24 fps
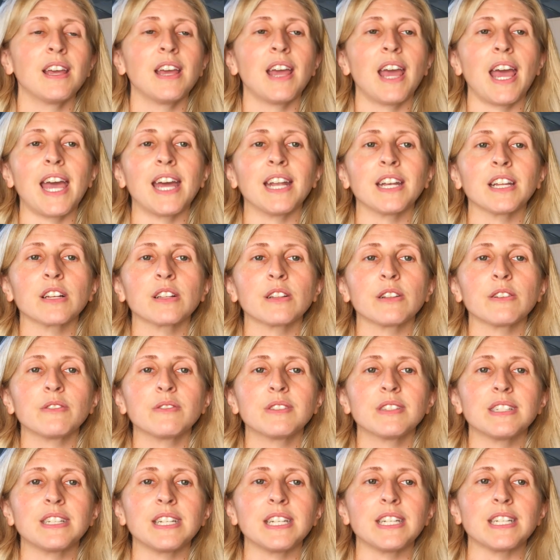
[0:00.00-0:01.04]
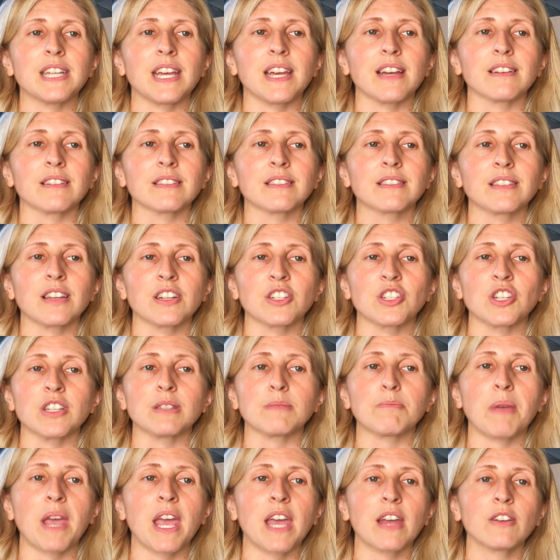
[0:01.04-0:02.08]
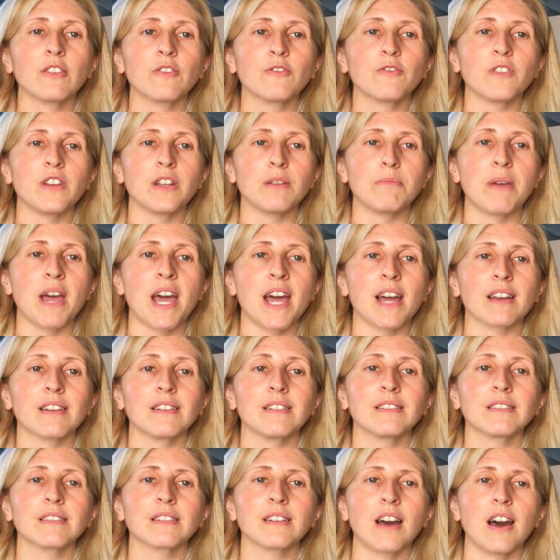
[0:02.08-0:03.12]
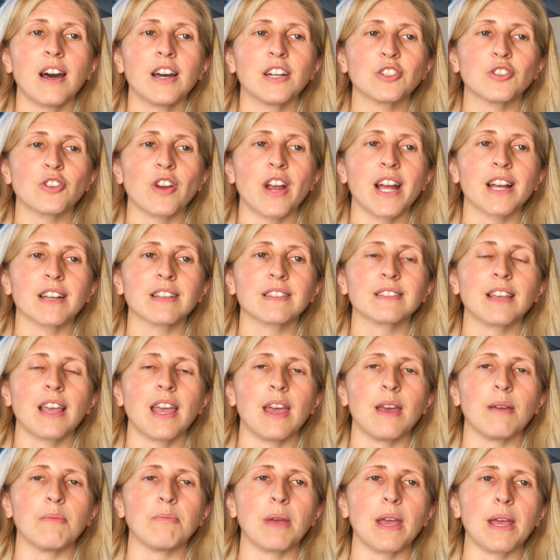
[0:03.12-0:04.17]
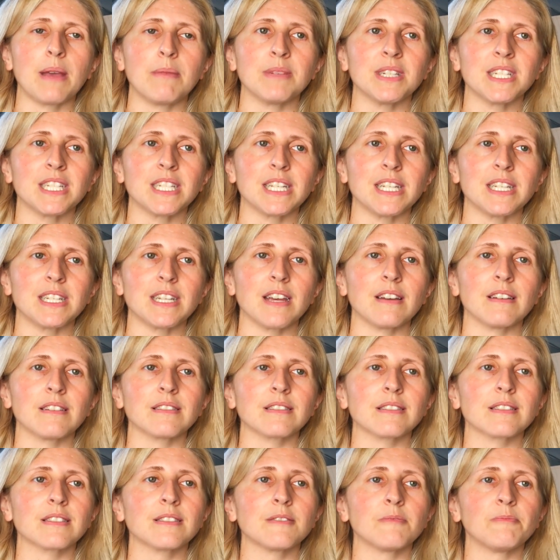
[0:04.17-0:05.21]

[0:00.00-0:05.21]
and includes details such as panel feedback, contracts, and payment details.